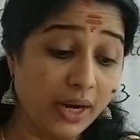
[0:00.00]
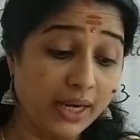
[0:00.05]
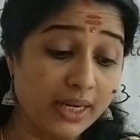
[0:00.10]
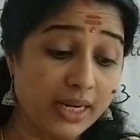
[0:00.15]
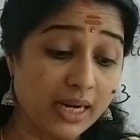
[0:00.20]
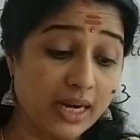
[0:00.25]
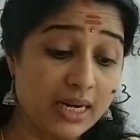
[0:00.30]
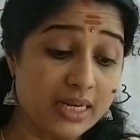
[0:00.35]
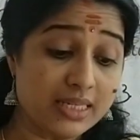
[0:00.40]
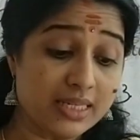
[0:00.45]

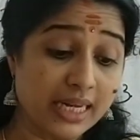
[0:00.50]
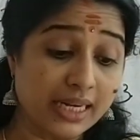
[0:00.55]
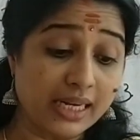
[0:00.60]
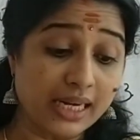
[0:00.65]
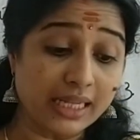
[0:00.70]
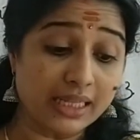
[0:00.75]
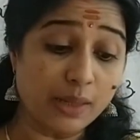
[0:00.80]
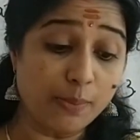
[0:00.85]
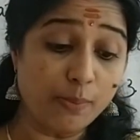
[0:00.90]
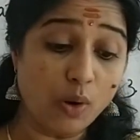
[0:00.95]
particles
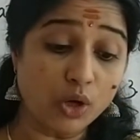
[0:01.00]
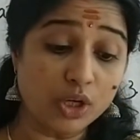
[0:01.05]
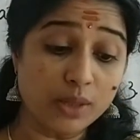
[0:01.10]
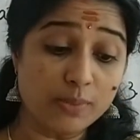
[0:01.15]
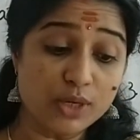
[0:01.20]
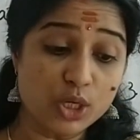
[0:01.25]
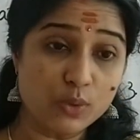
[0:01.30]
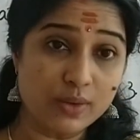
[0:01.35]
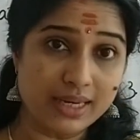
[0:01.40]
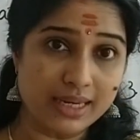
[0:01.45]
settle at the
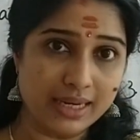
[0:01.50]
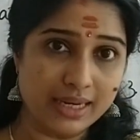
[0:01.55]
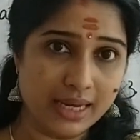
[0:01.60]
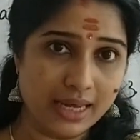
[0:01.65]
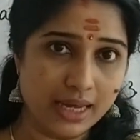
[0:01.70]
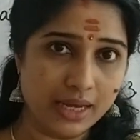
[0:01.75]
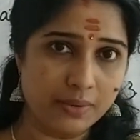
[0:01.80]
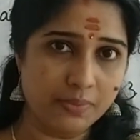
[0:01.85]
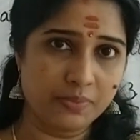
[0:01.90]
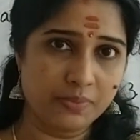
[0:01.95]
bottom
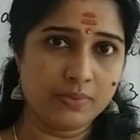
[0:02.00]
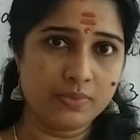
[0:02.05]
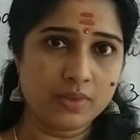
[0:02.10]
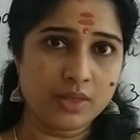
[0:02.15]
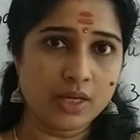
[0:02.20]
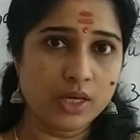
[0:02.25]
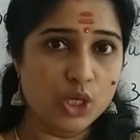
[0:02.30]
quickly?